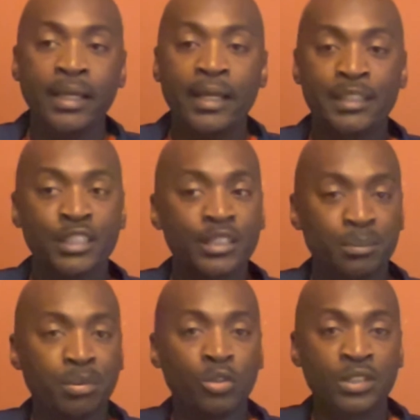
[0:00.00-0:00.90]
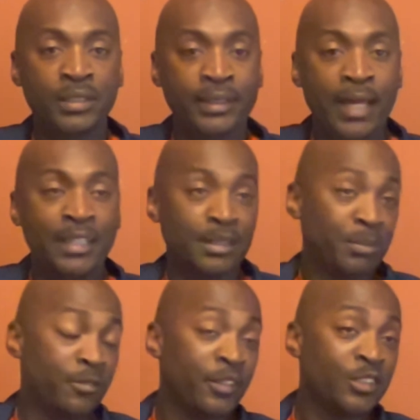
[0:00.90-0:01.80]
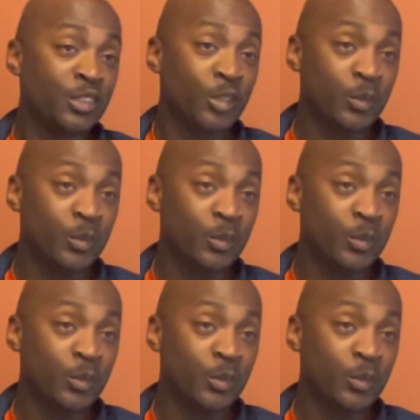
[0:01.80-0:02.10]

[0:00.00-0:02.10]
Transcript: and just approaching it as a professional.